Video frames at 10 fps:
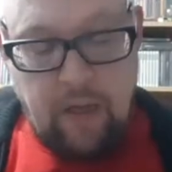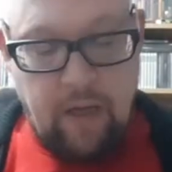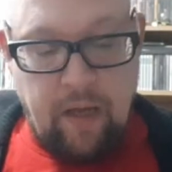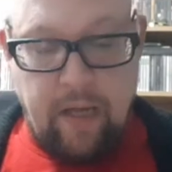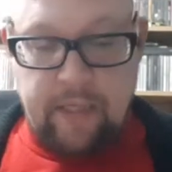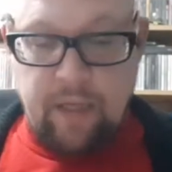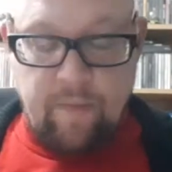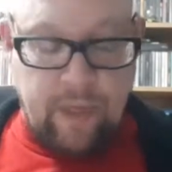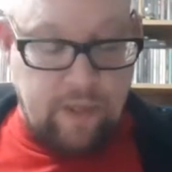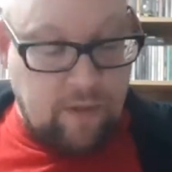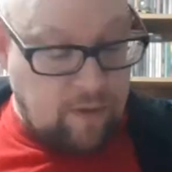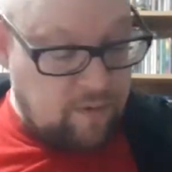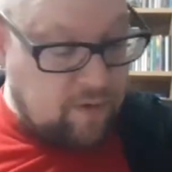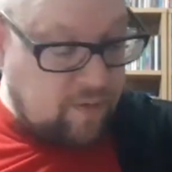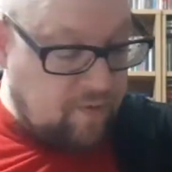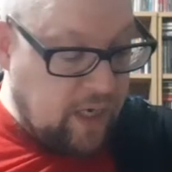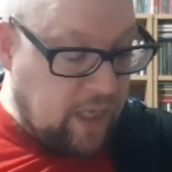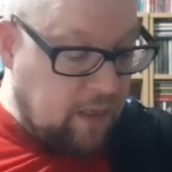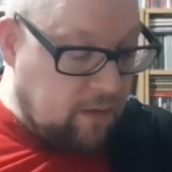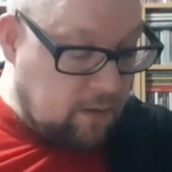uh, asking me to, to fill
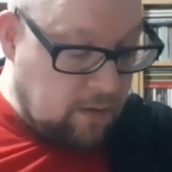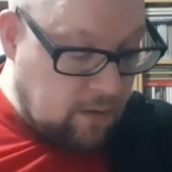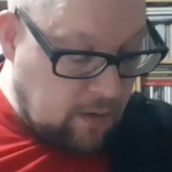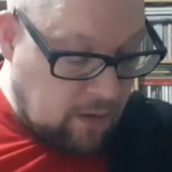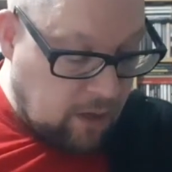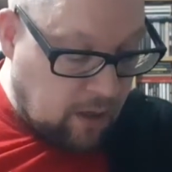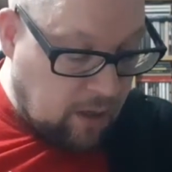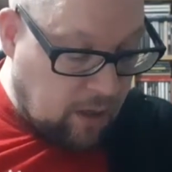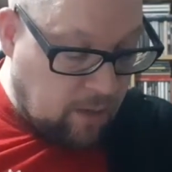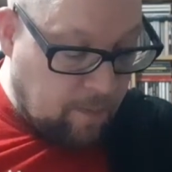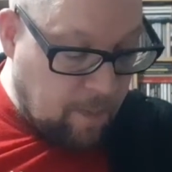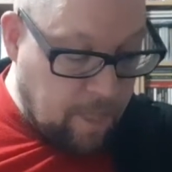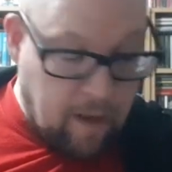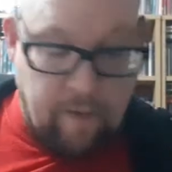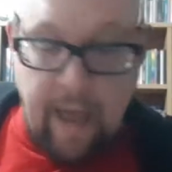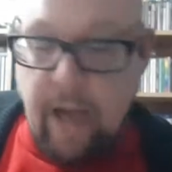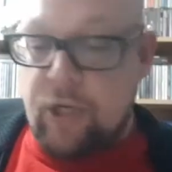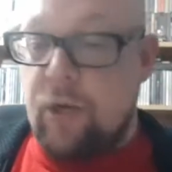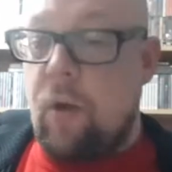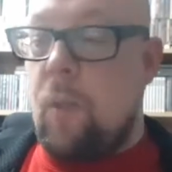in um, a
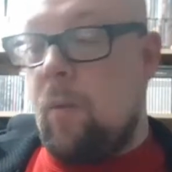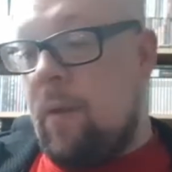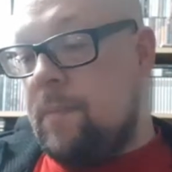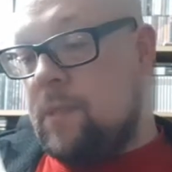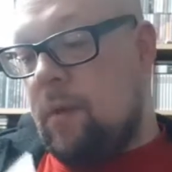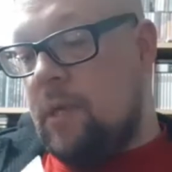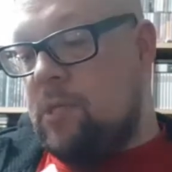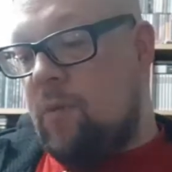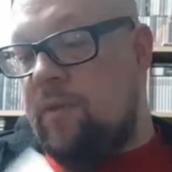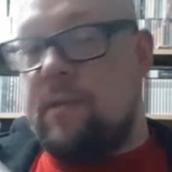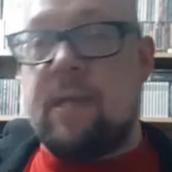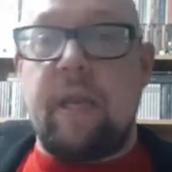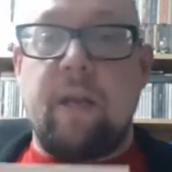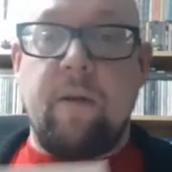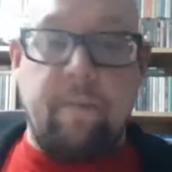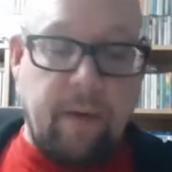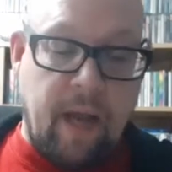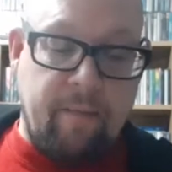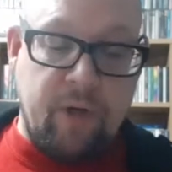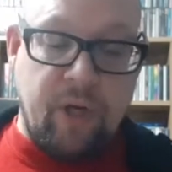reaction on the website as to whether it's getting club
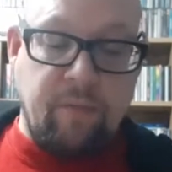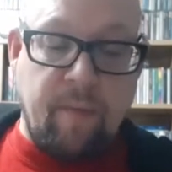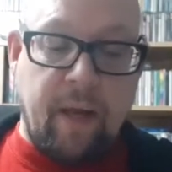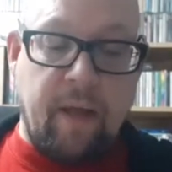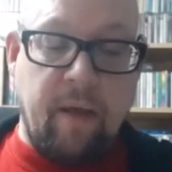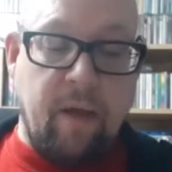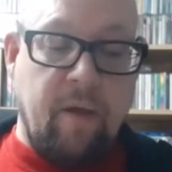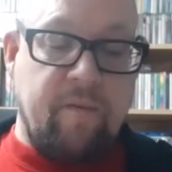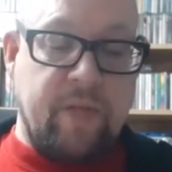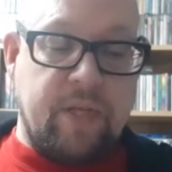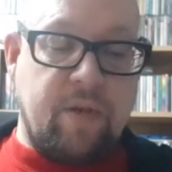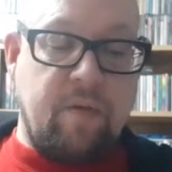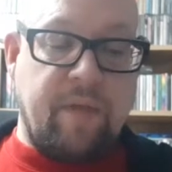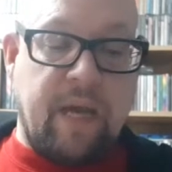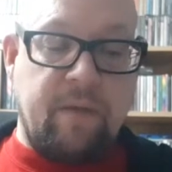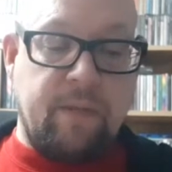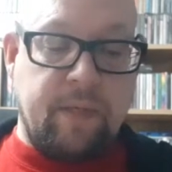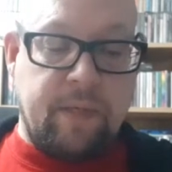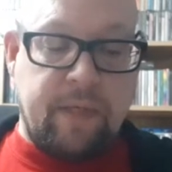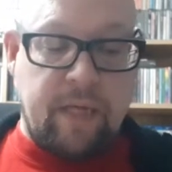play. Presumably, for the
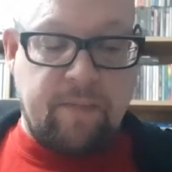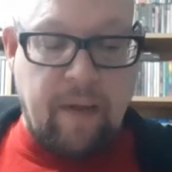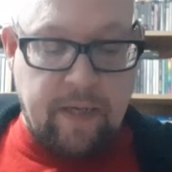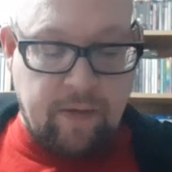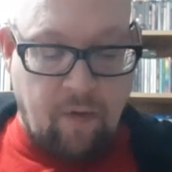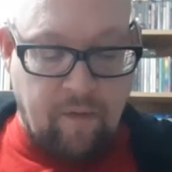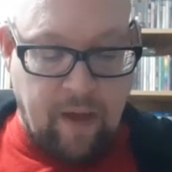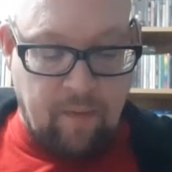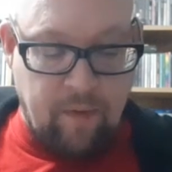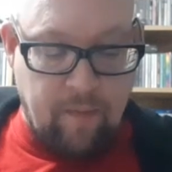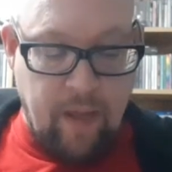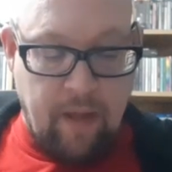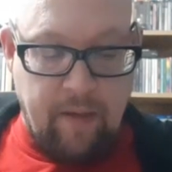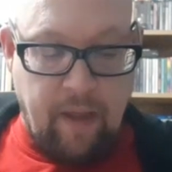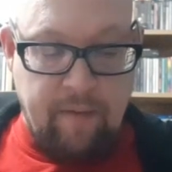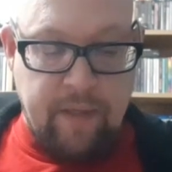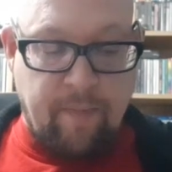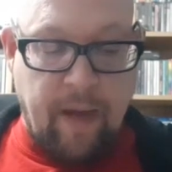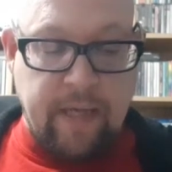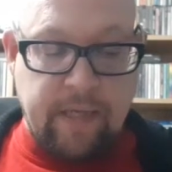2006 Best of album, they were
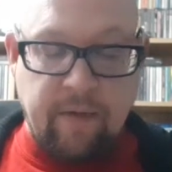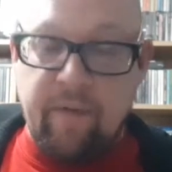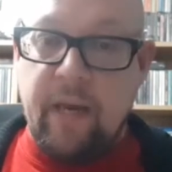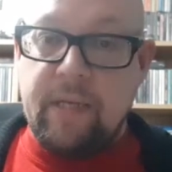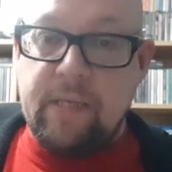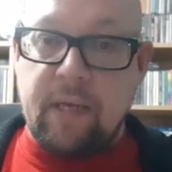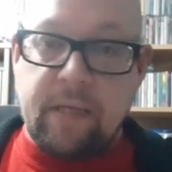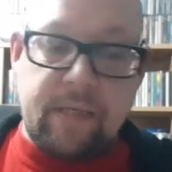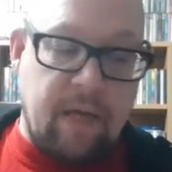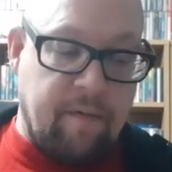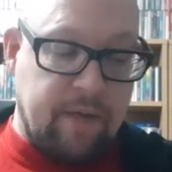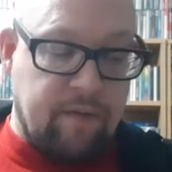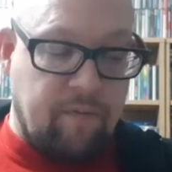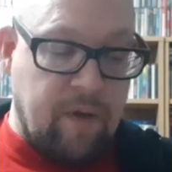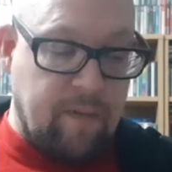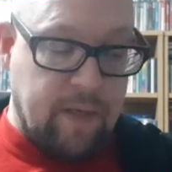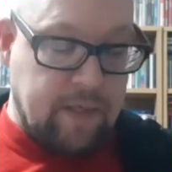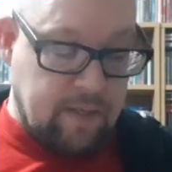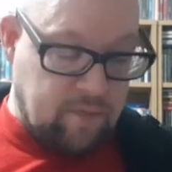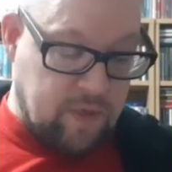debating releasing a series of
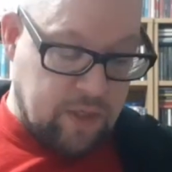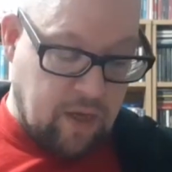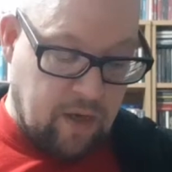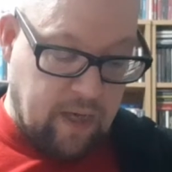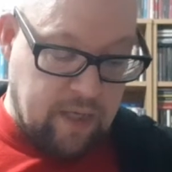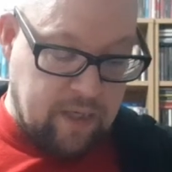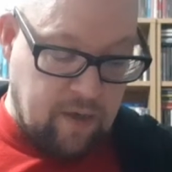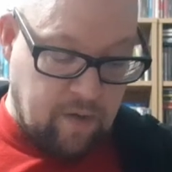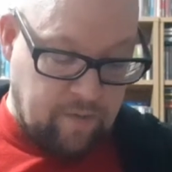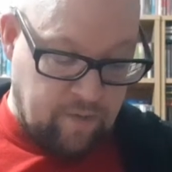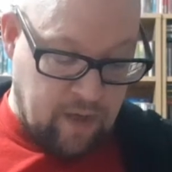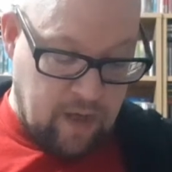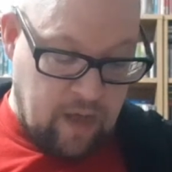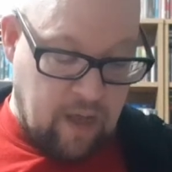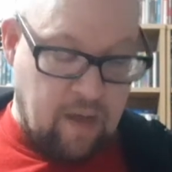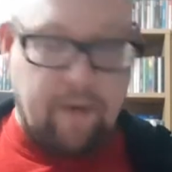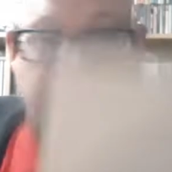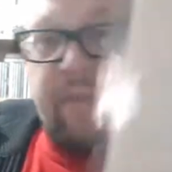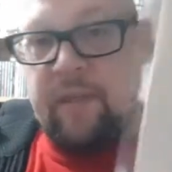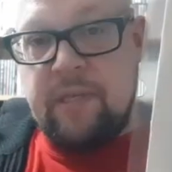remixes of Just Can't Get Enough, uh, but I
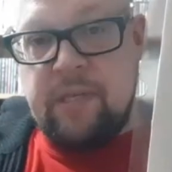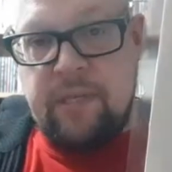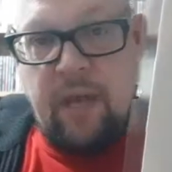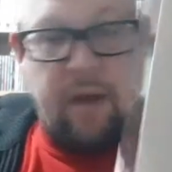think this is the